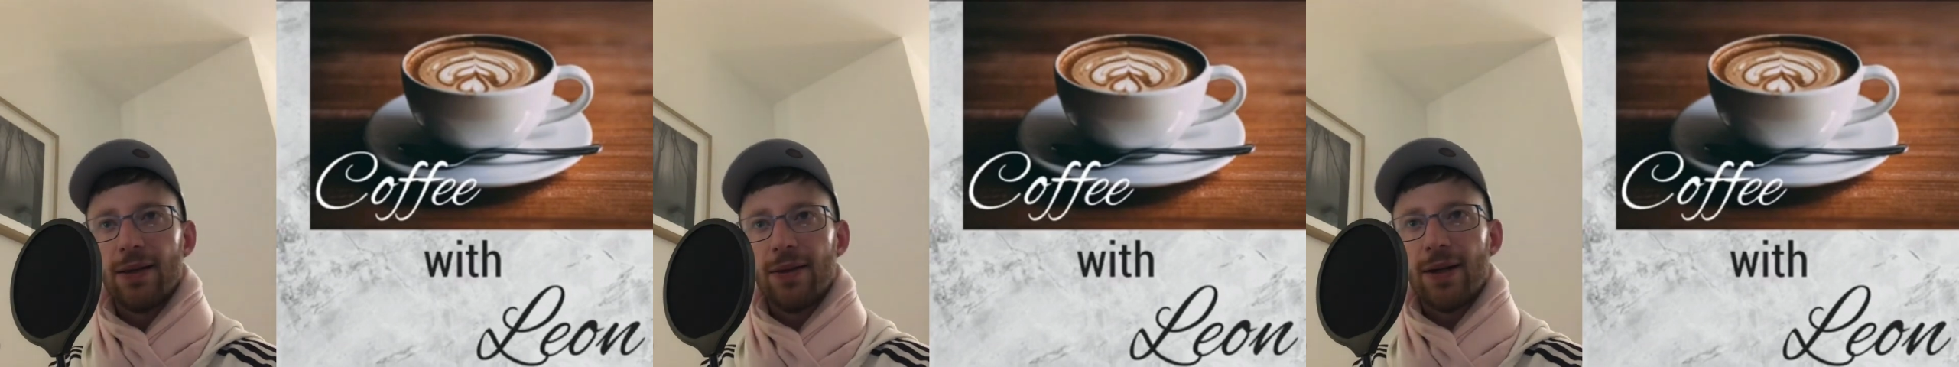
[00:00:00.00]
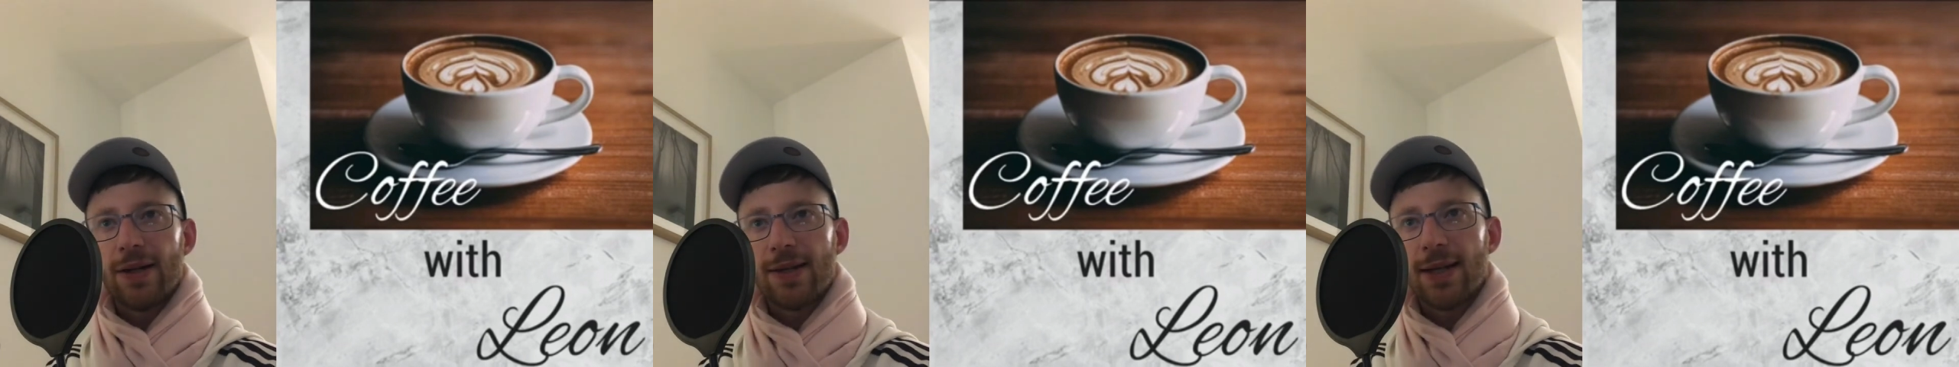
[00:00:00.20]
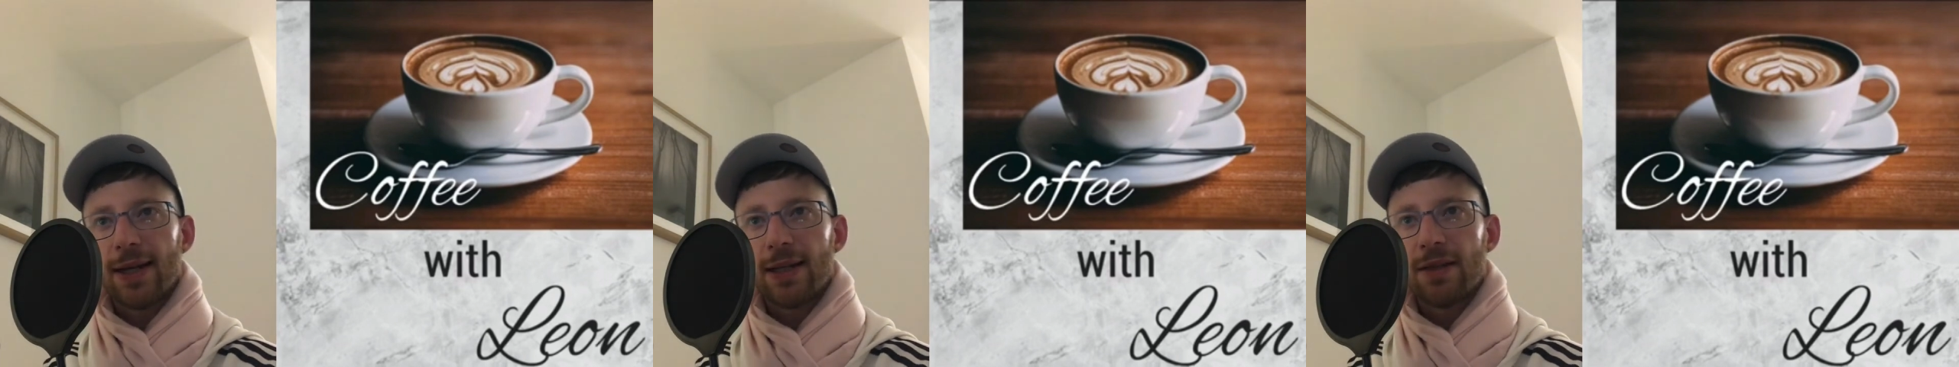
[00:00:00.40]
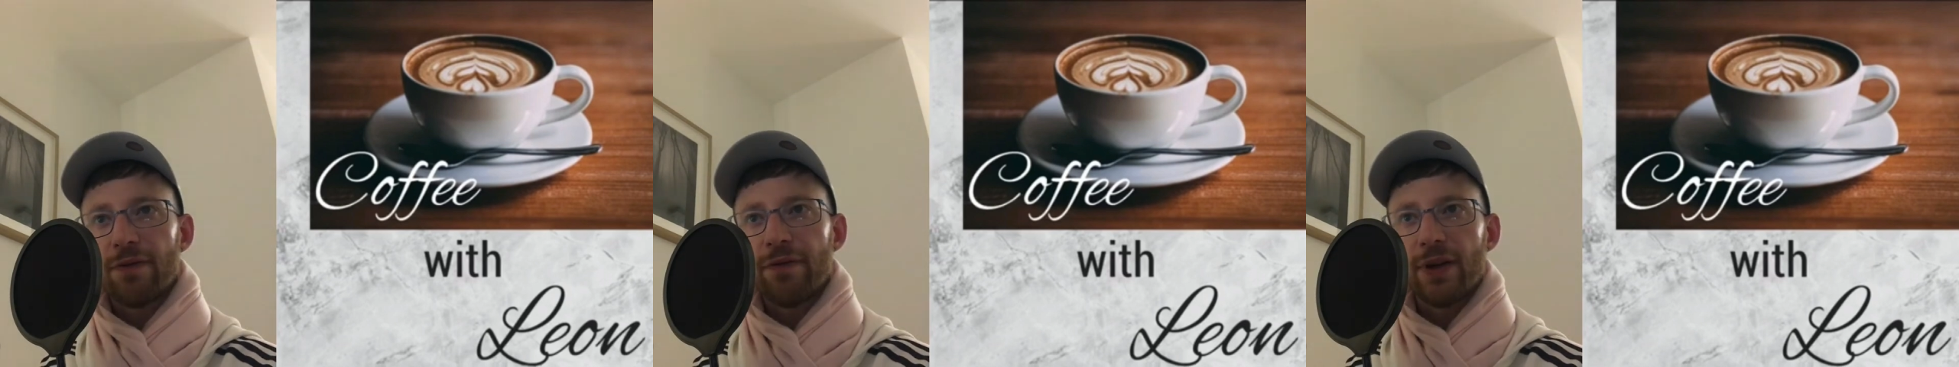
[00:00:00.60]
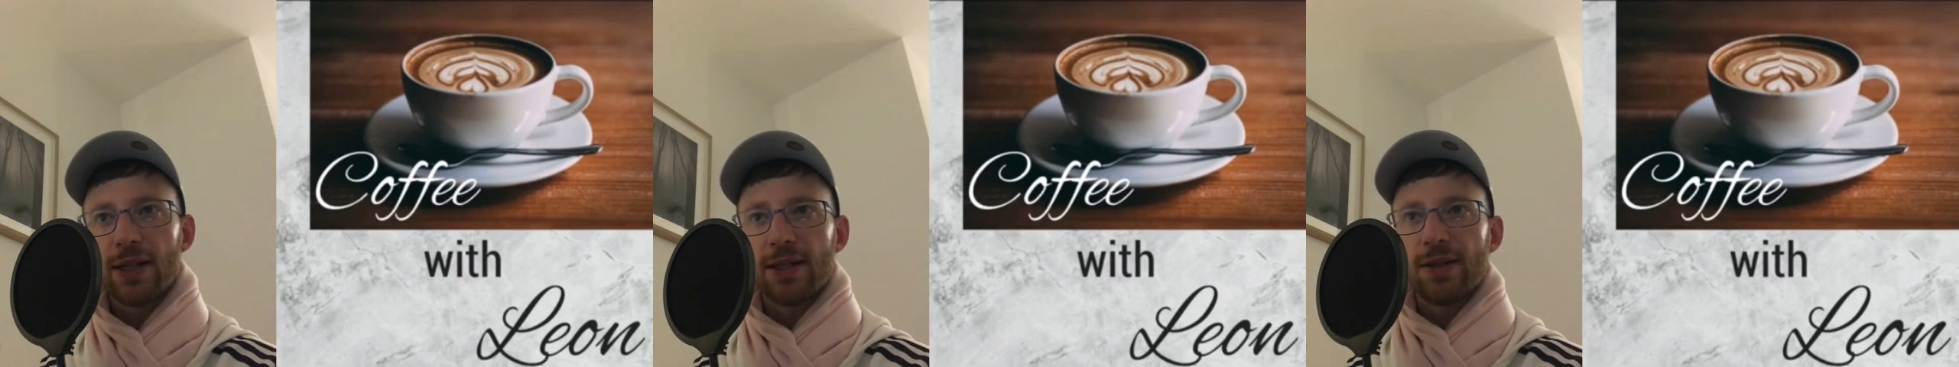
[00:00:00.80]
there's negative
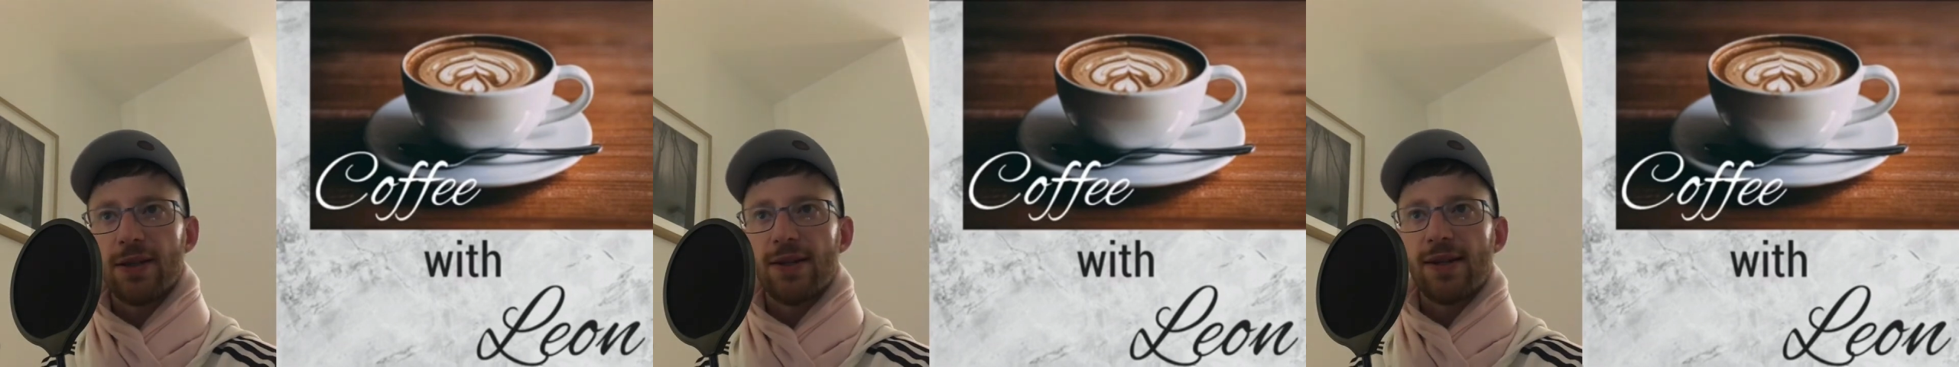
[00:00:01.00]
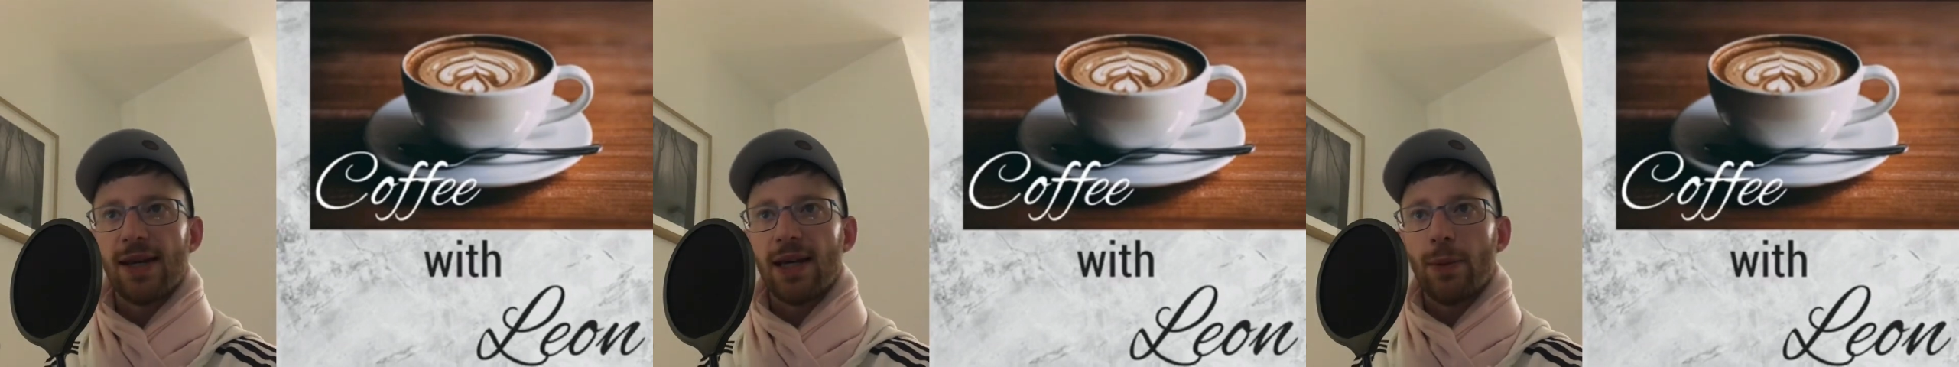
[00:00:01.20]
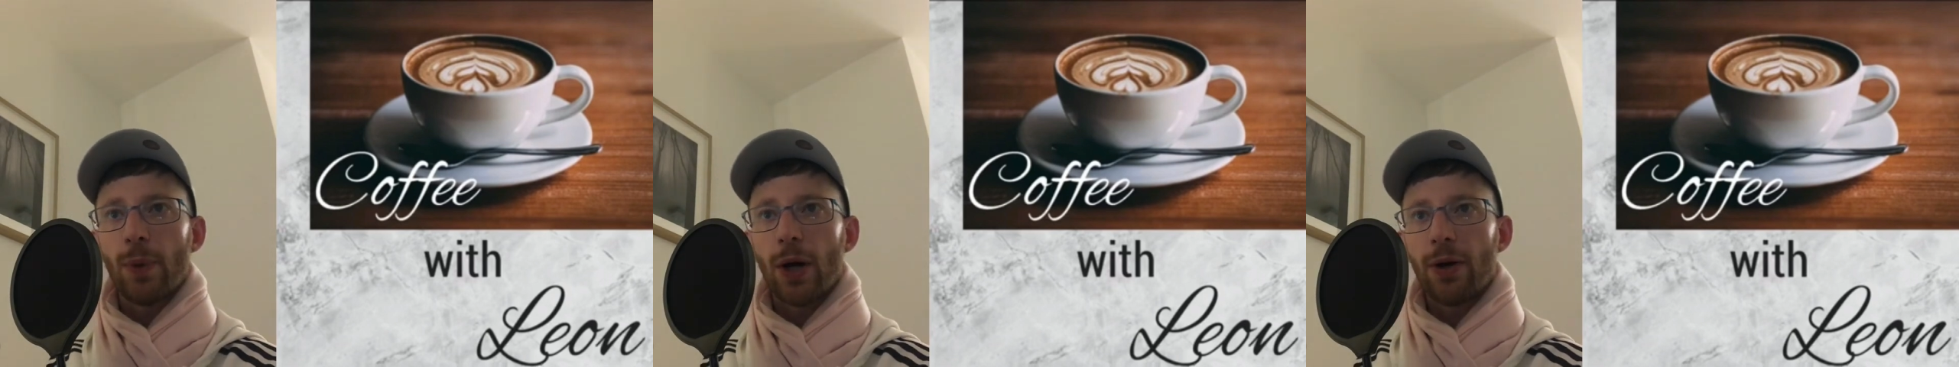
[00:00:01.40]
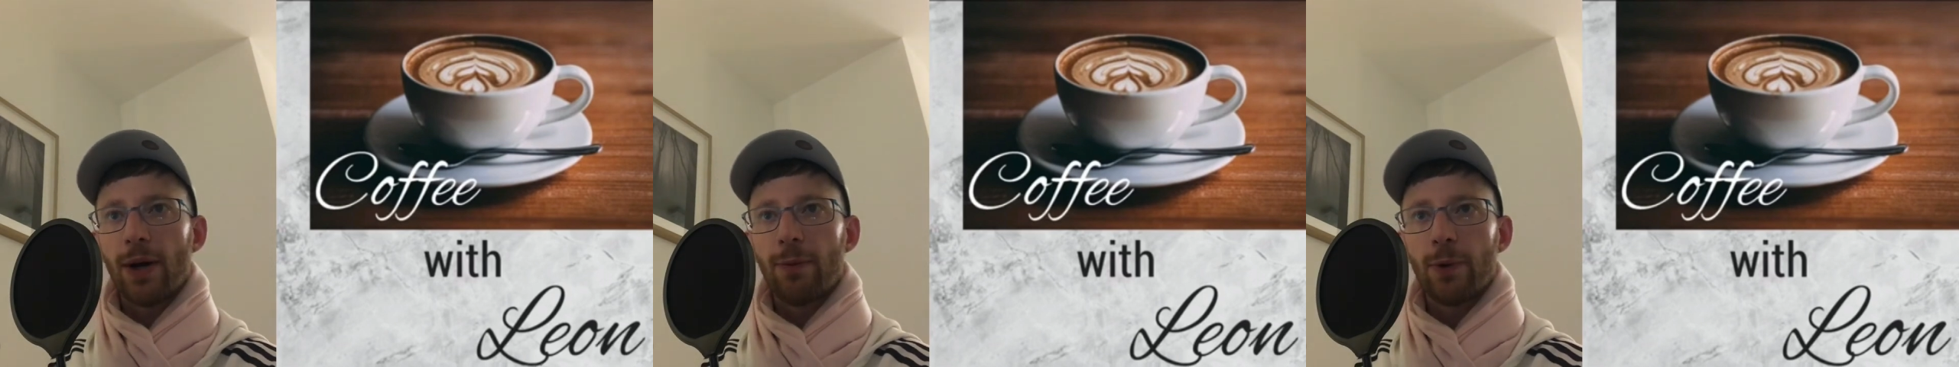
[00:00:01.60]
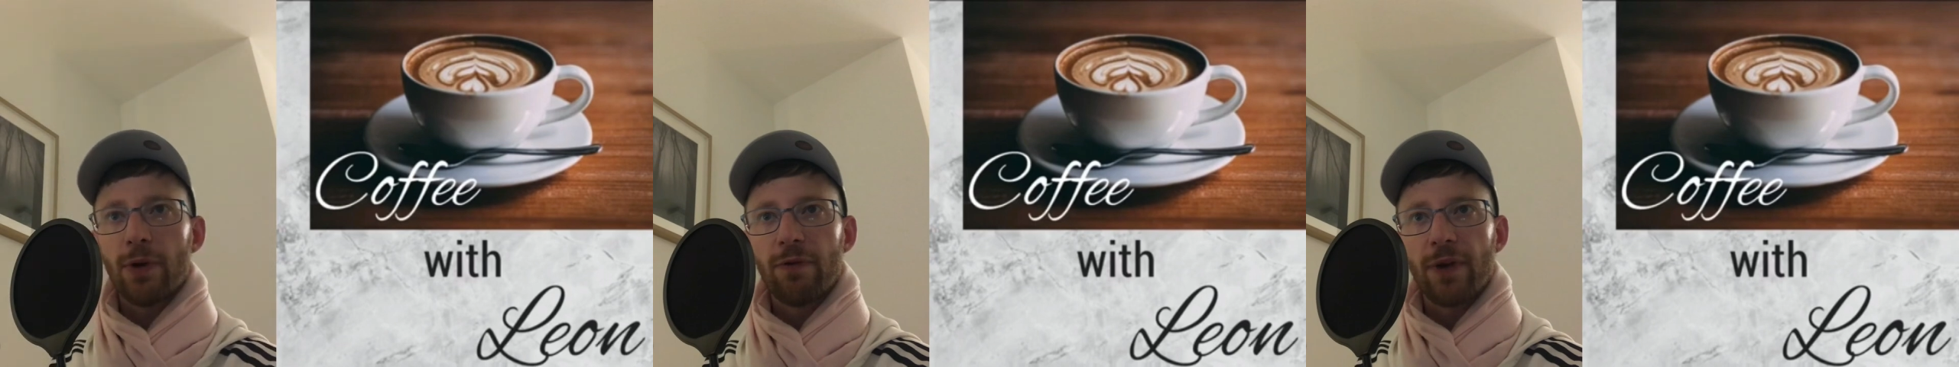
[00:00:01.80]
things to say about
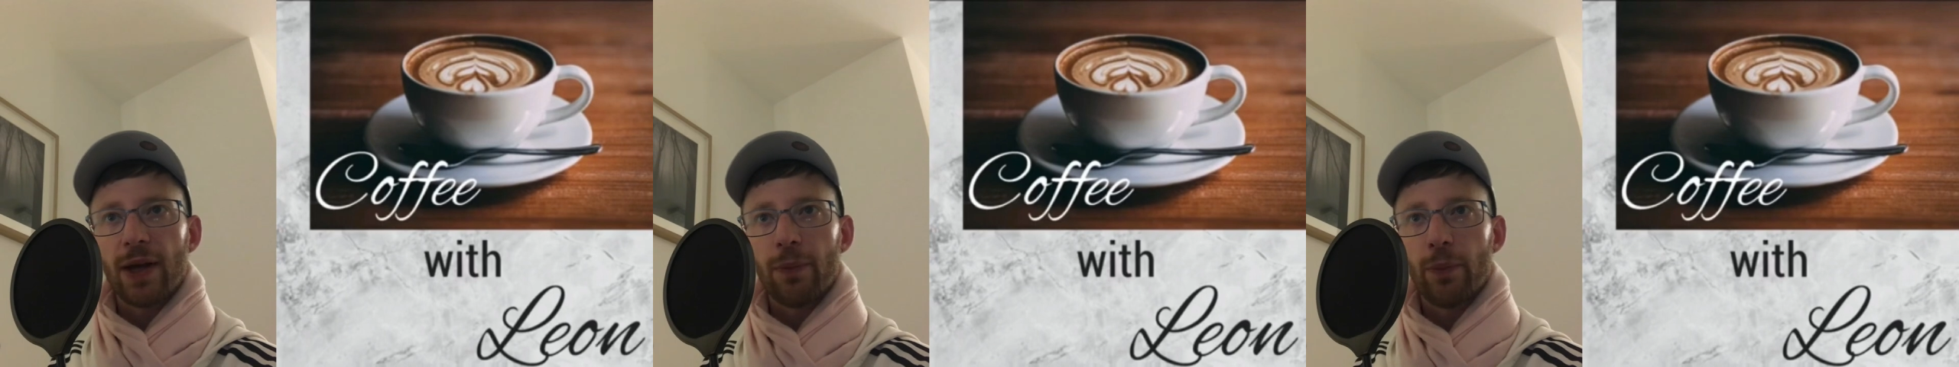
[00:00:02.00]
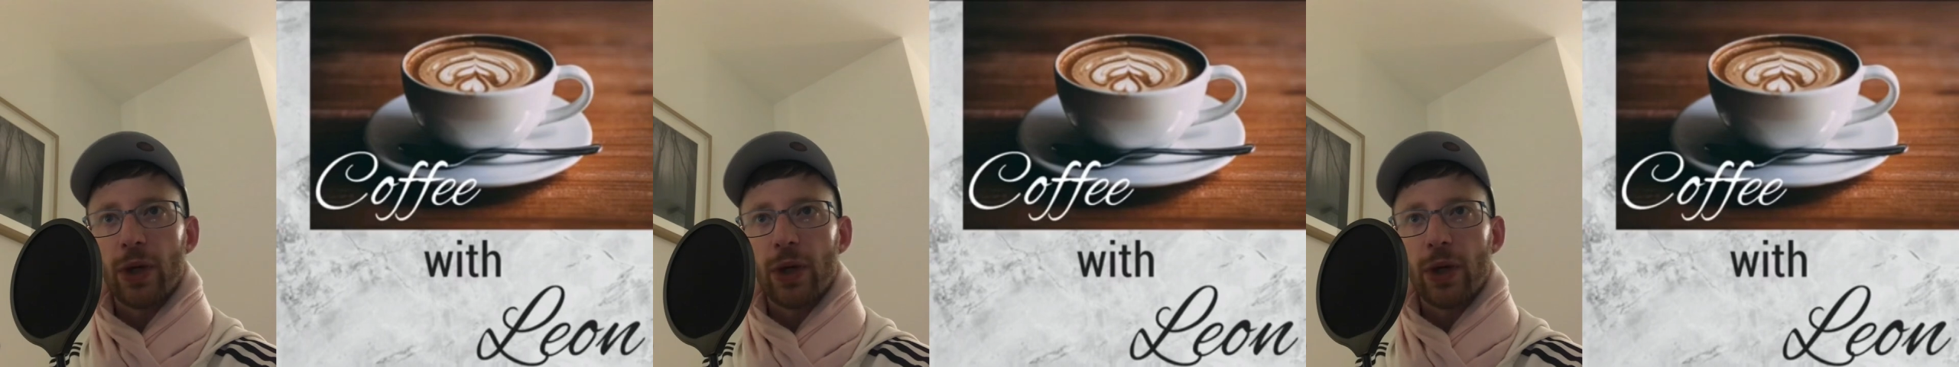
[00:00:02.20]
everything.